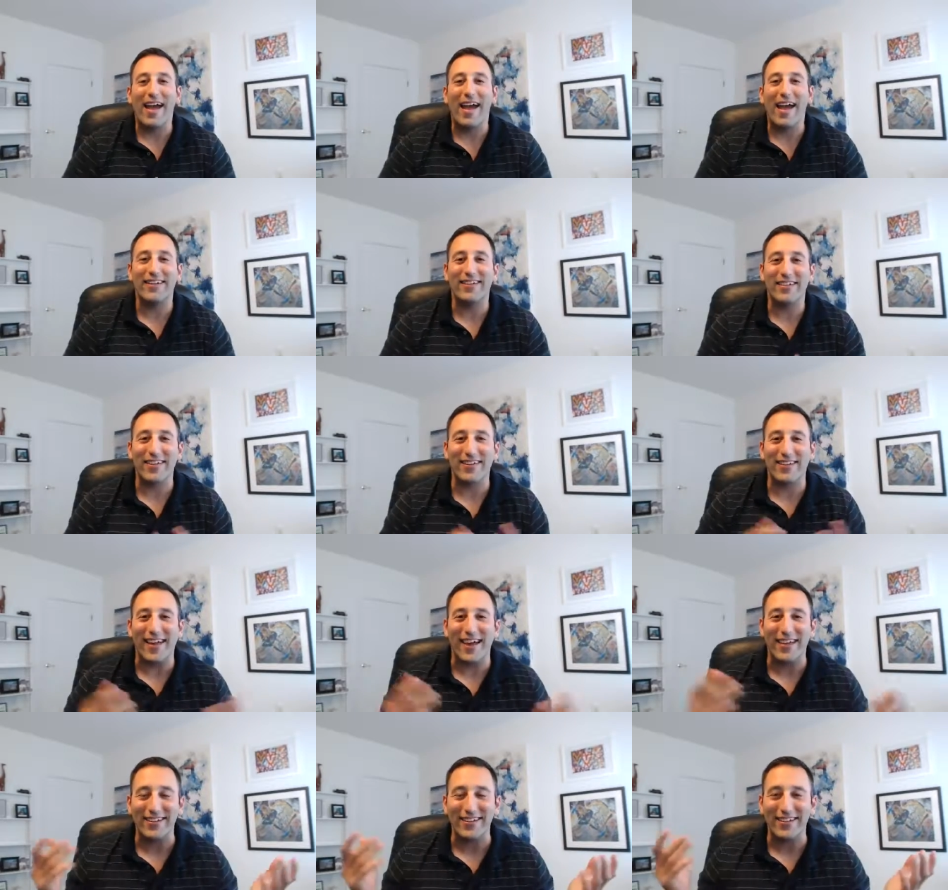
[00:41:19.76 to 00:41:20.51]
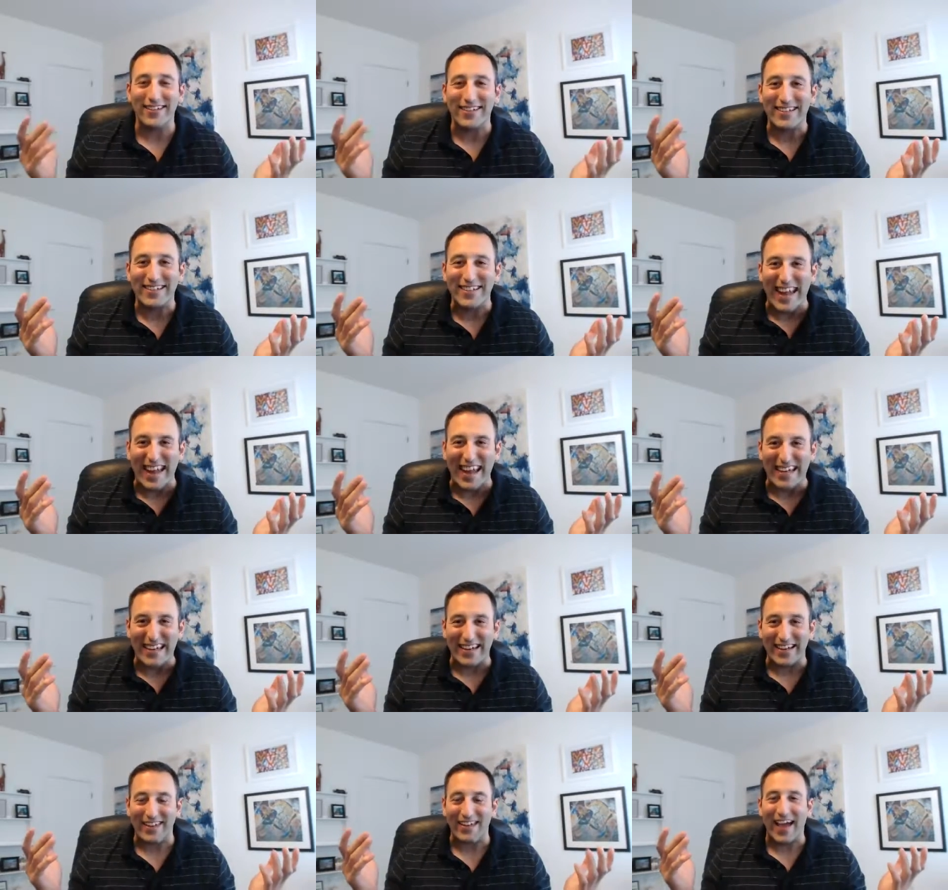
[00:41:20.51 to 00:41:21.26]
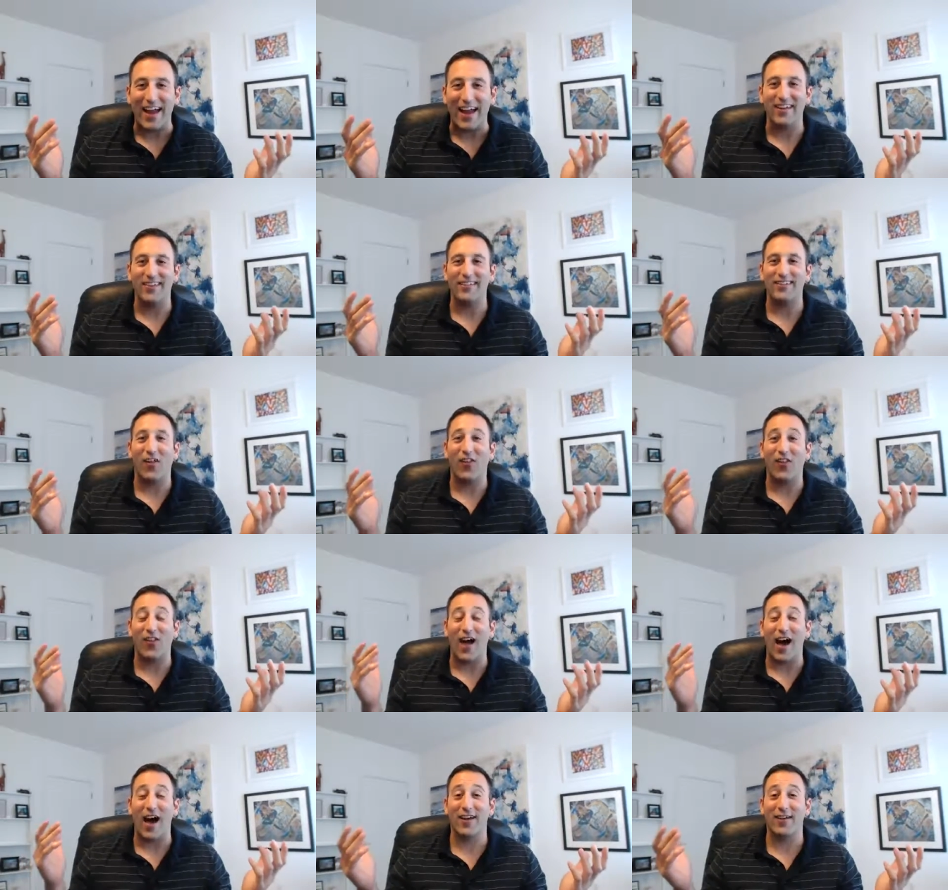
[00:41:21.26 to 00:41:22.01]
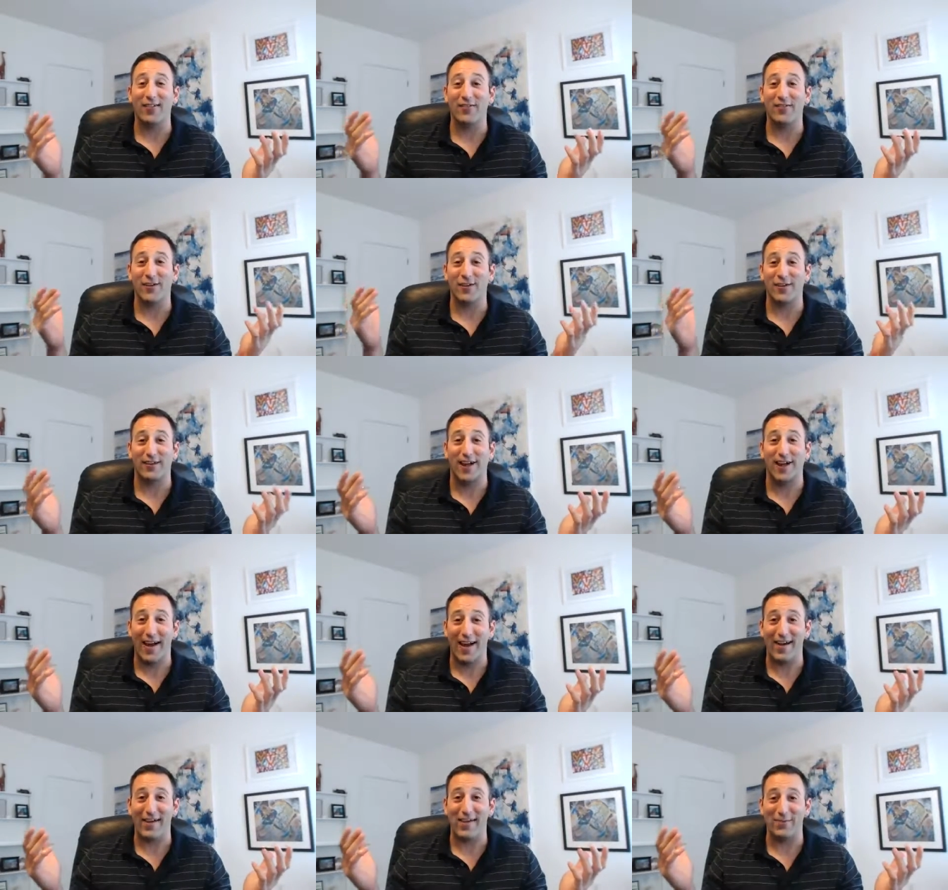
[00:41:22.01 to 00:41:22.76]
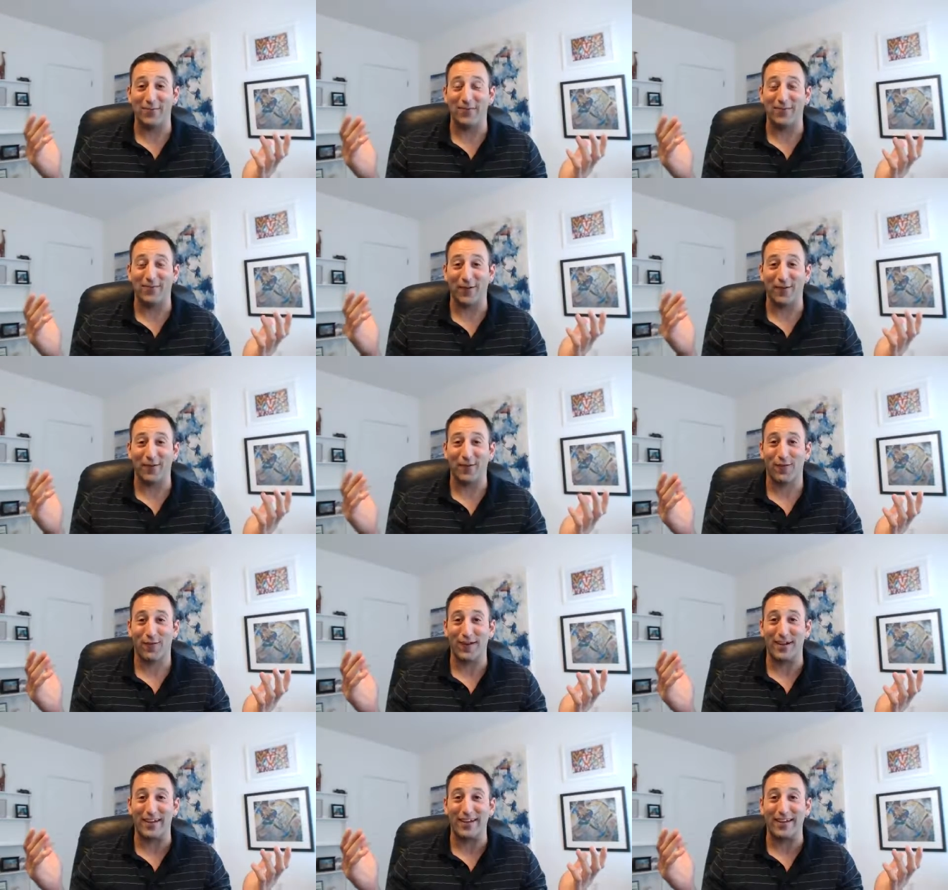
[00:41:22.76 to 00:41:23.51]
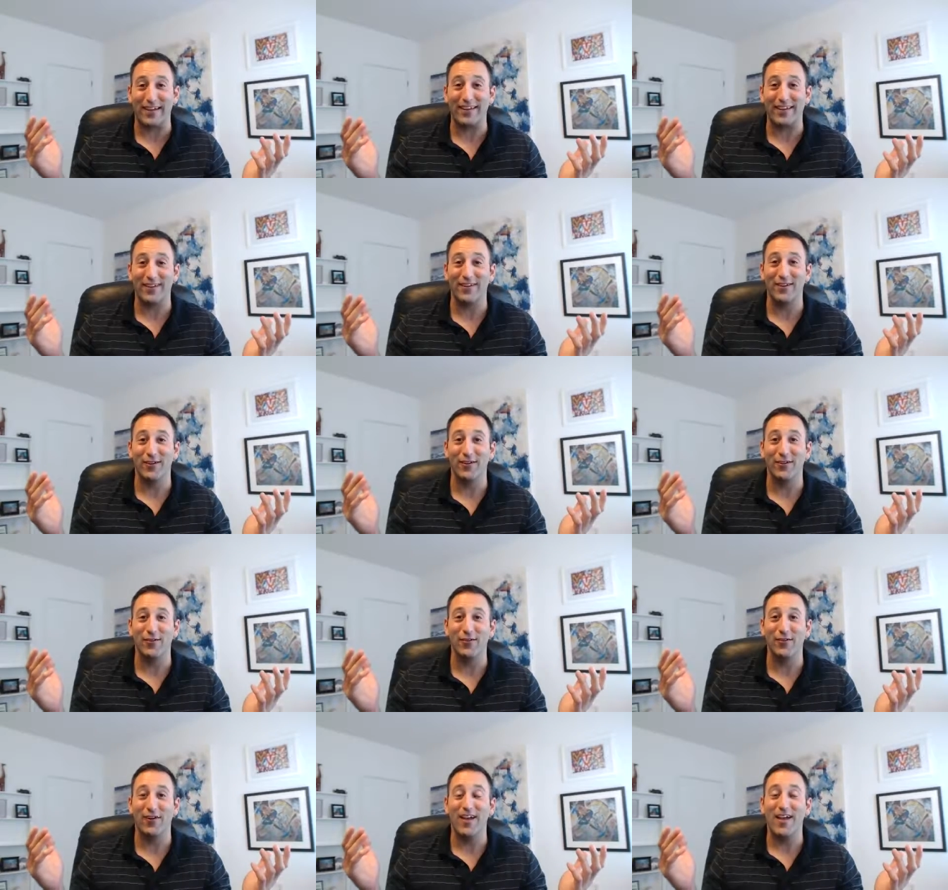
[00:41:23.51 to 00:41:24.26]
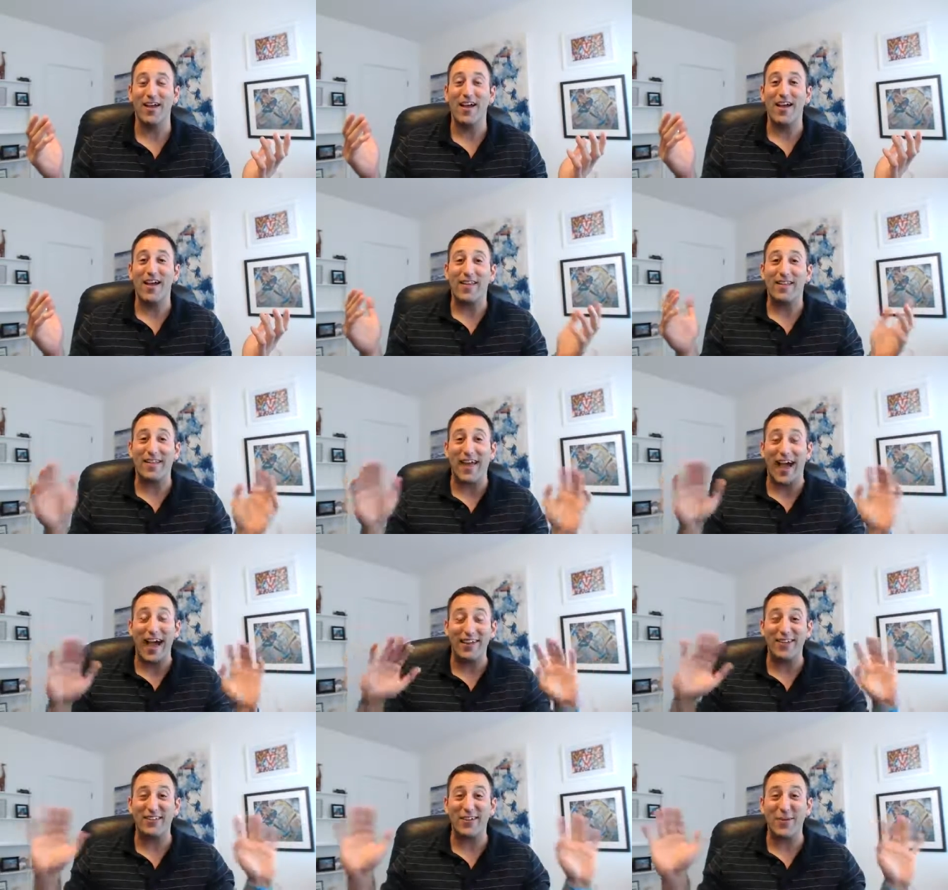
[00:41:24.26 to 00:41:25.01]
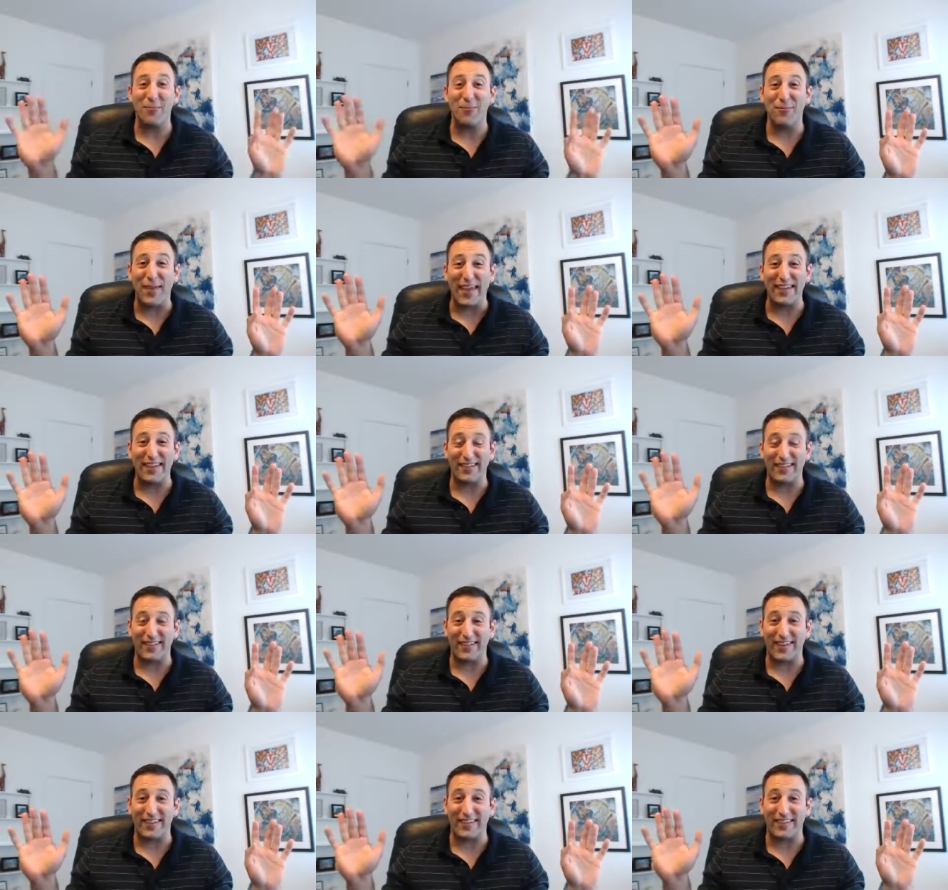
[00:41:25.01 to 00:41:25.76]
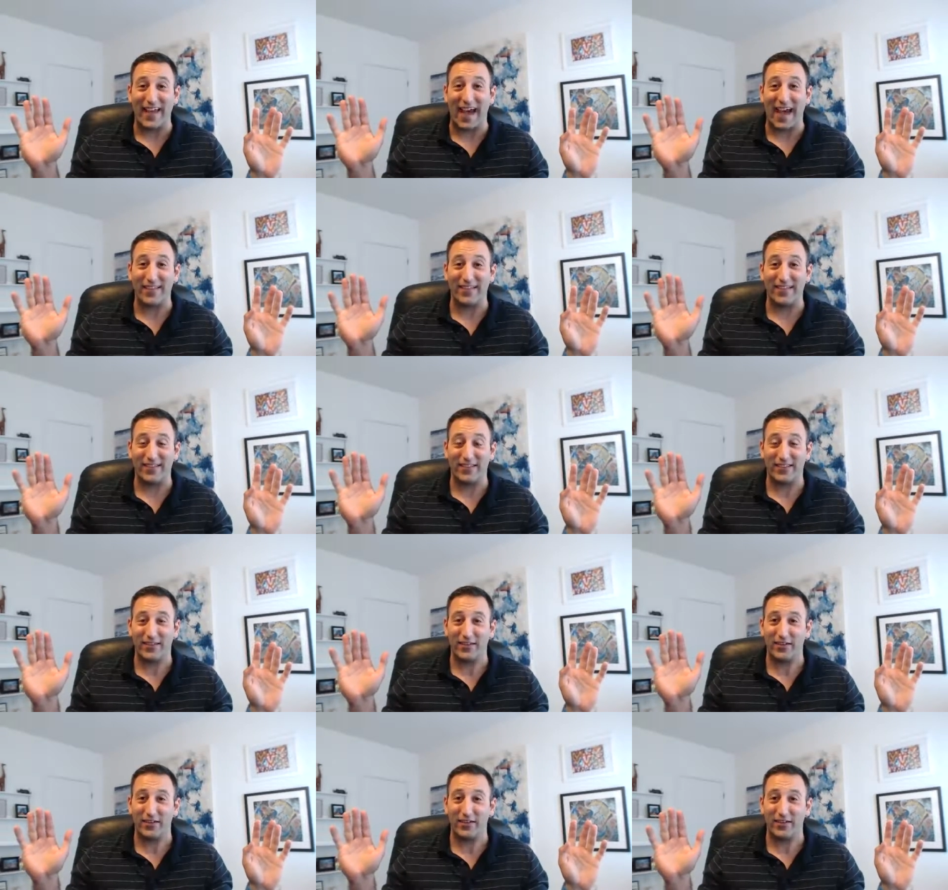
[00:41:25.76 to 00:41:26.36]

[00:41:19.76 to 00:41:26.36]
Antia, that's insane. That is a lot of your time for free. You, that is amazing. Like that,